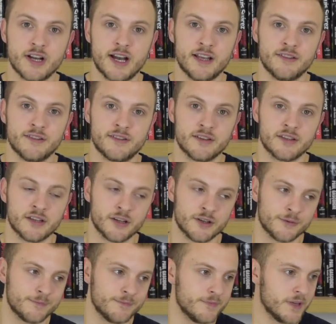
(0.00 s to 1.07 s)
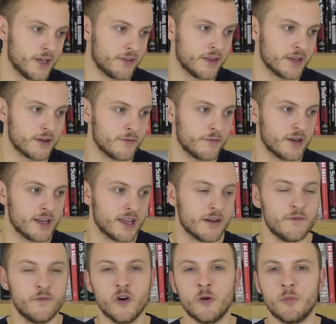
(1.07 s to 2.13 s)
And, you know, I think if we can get
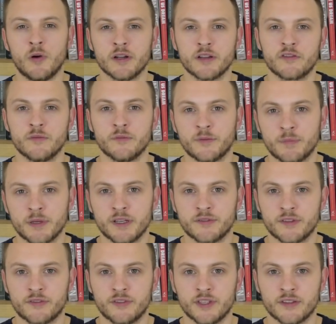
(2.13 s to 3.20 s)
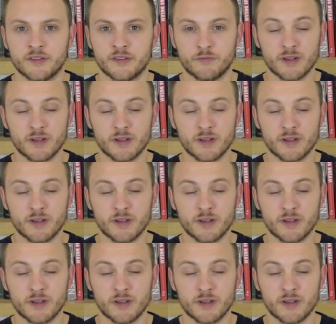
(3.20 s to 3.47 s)
4 points from Spurs this season,